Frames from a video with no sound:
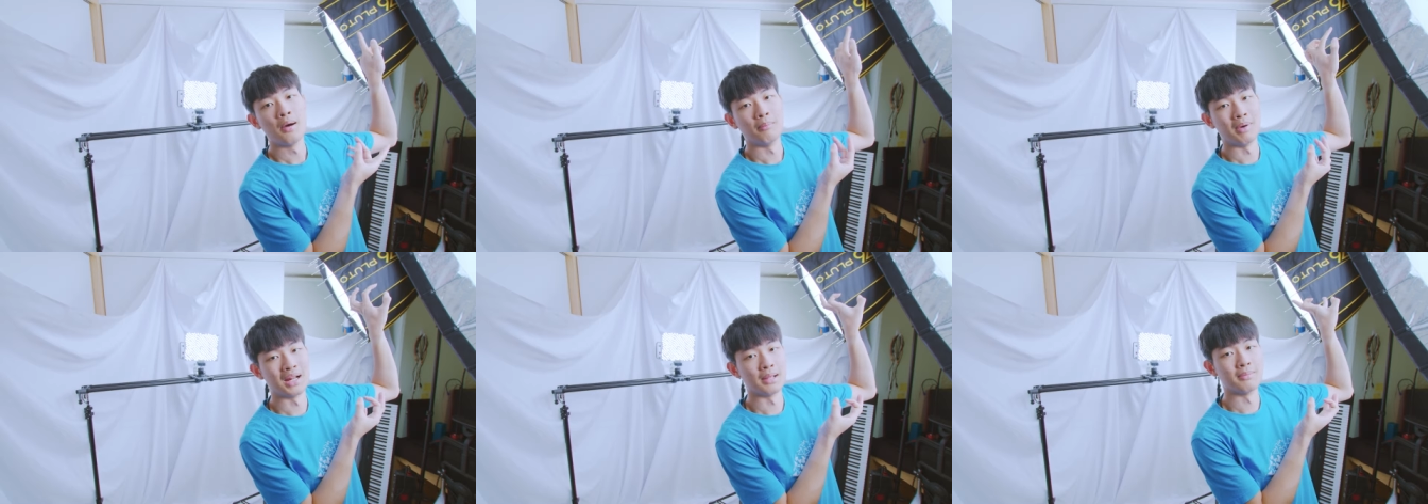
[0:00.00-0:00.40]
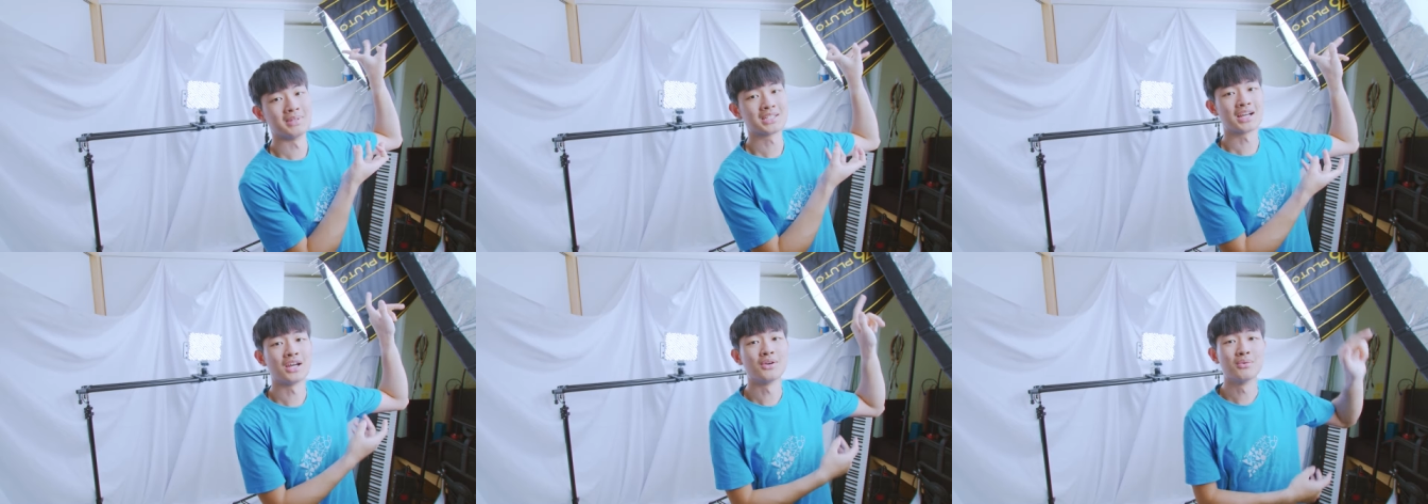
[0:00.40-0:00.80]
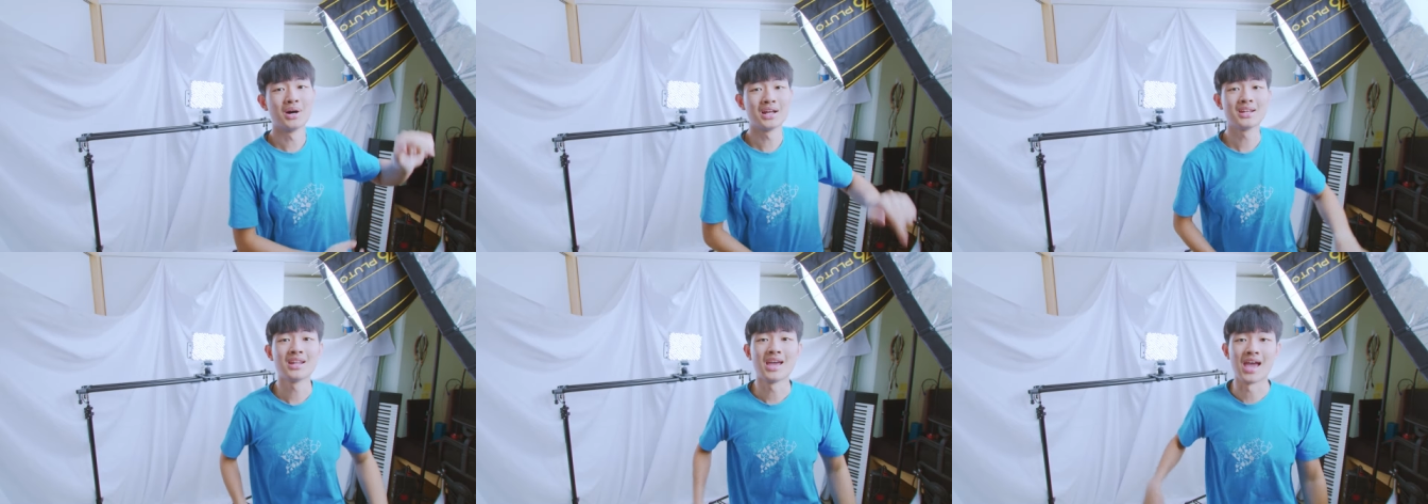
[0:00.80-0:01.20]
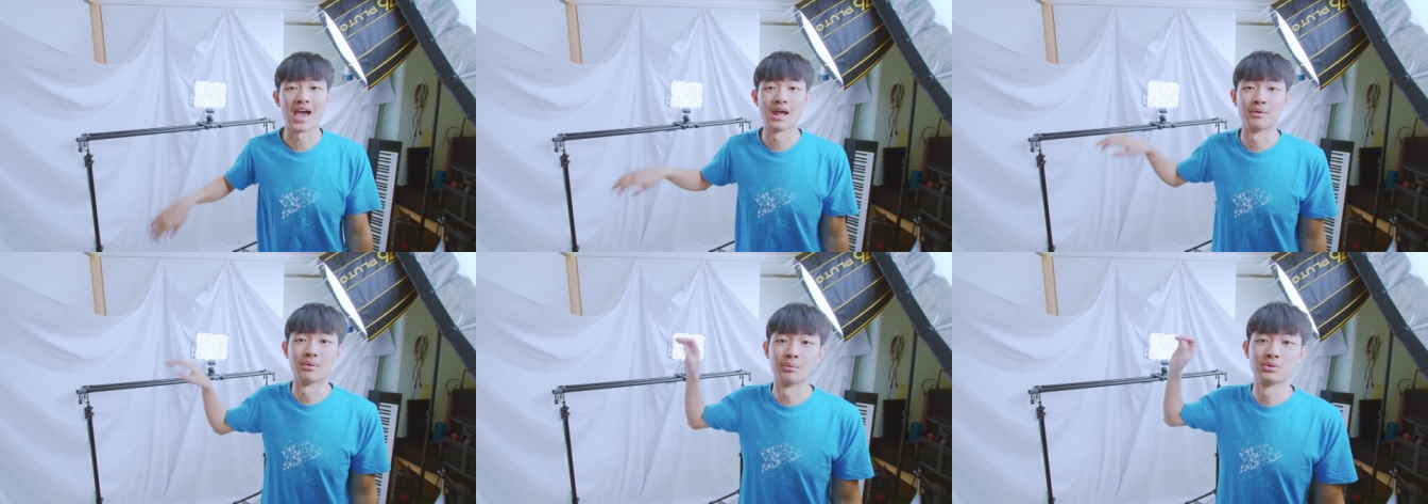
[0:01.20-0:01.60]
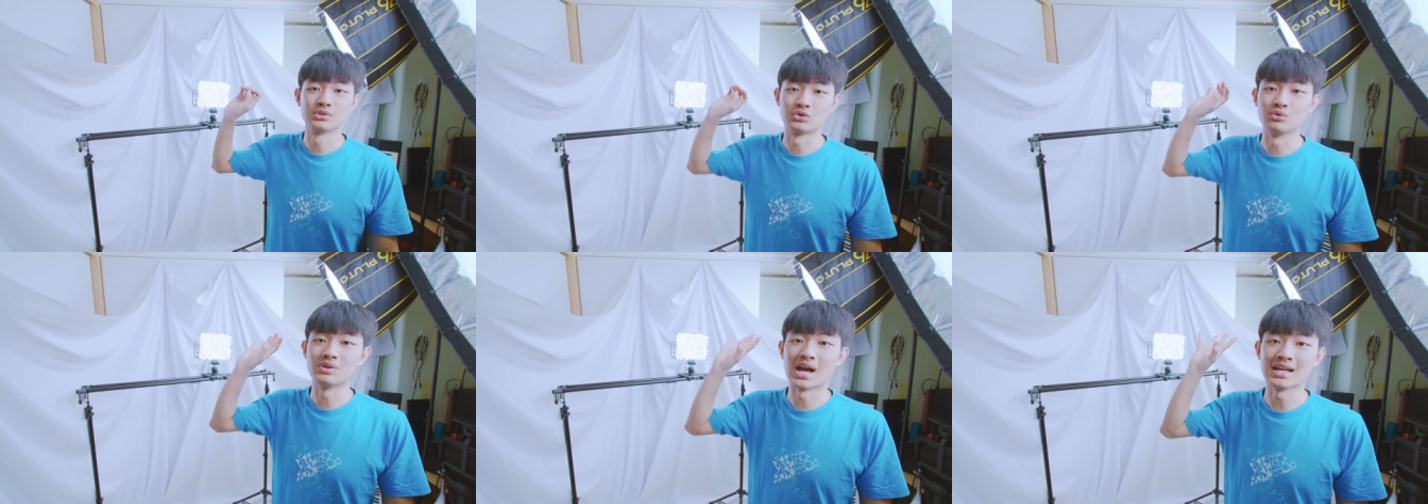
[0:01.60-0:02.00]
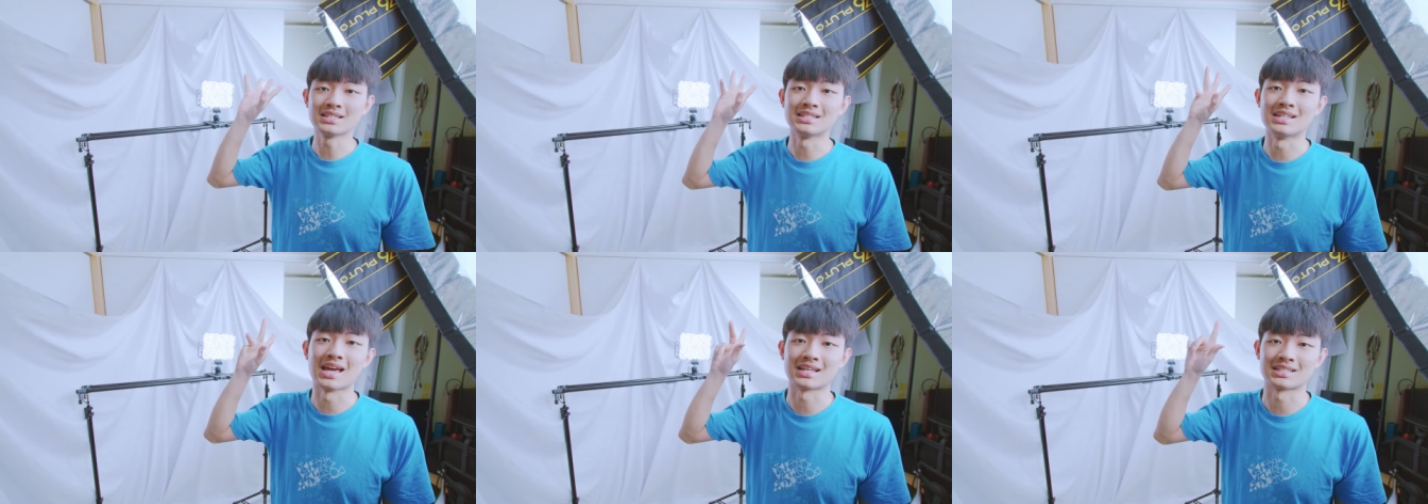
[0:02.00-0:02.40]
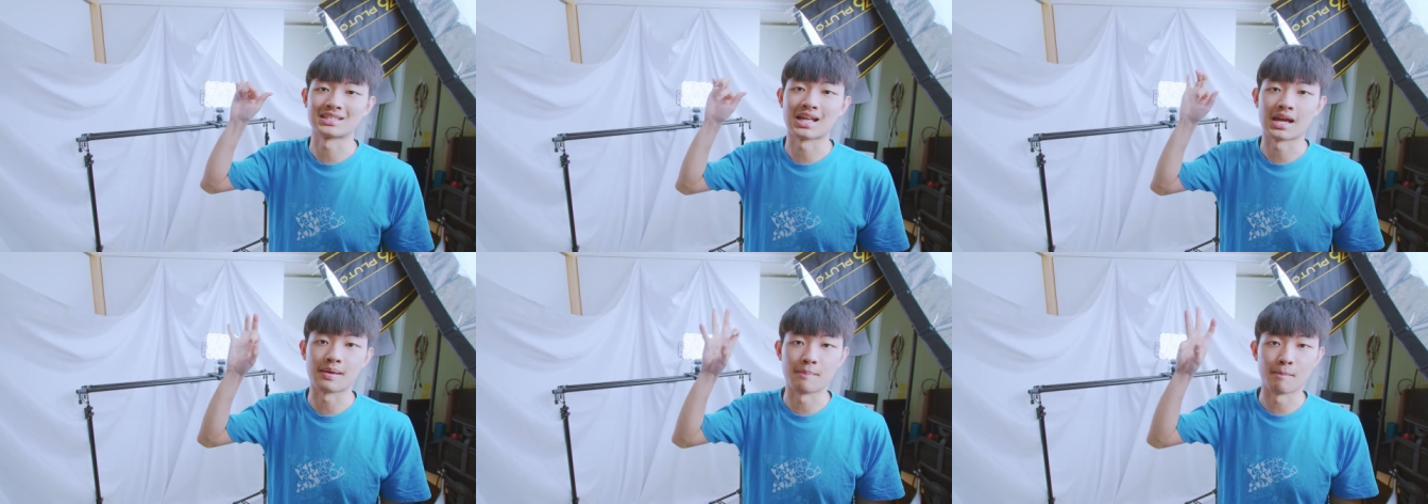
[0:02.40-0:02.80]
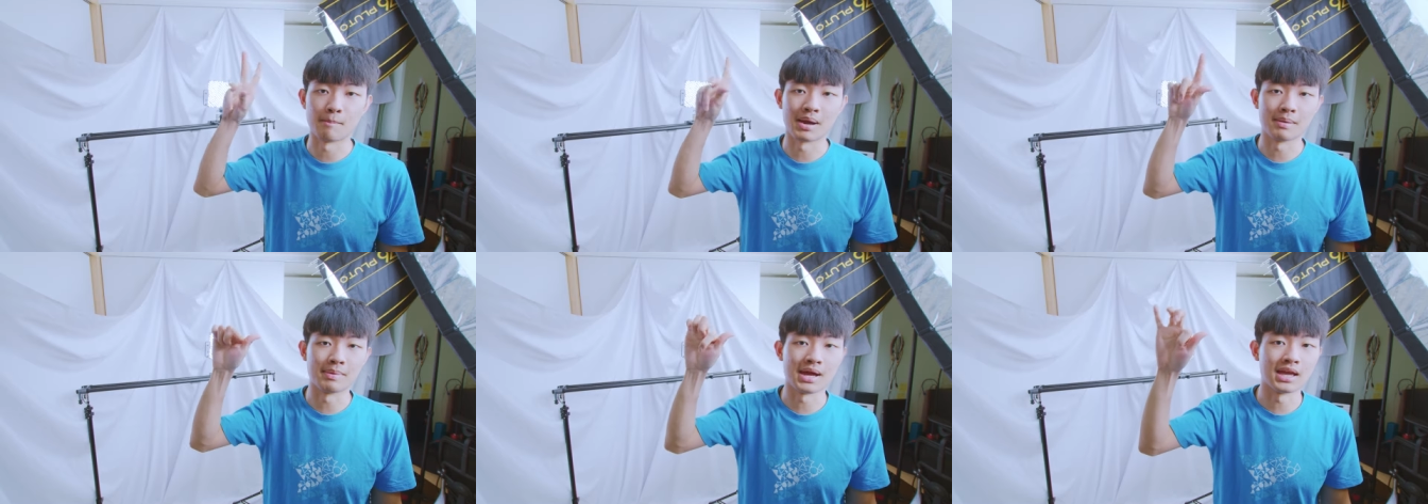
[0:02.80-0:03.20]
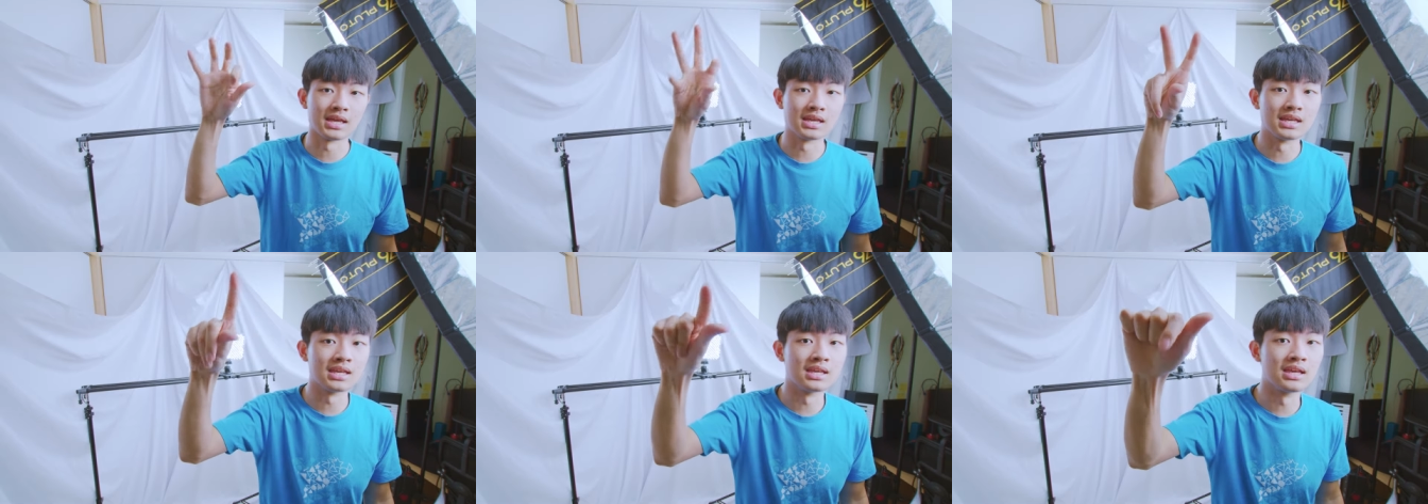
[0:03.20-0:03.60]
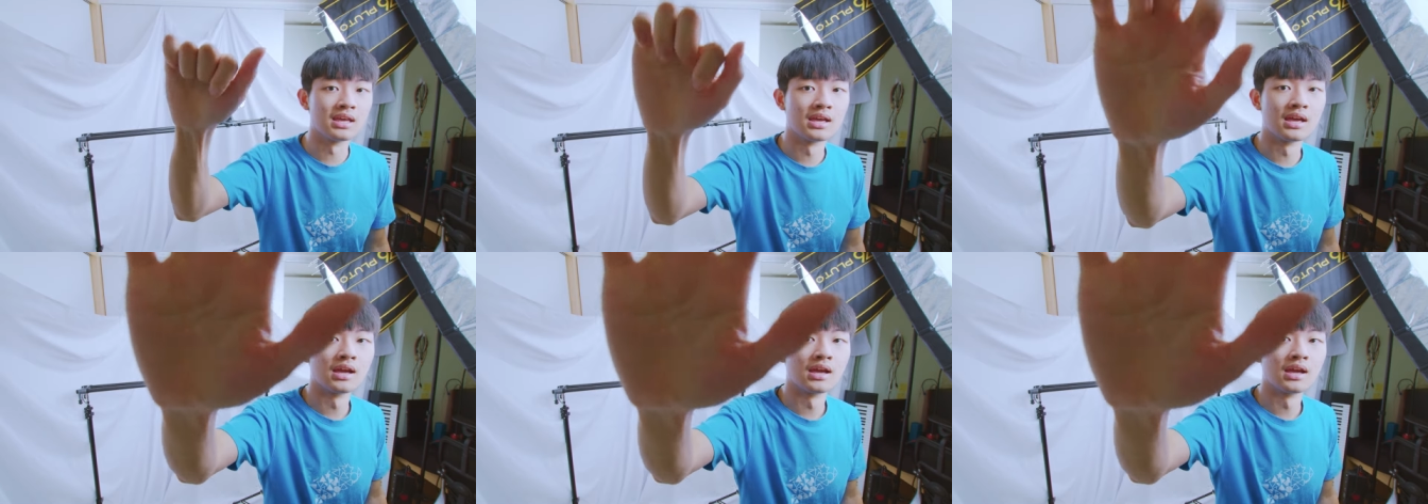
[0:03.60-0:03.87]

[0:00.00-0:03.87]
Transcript: My name is Kaiwan, and I will see you guys next time. Bye bye.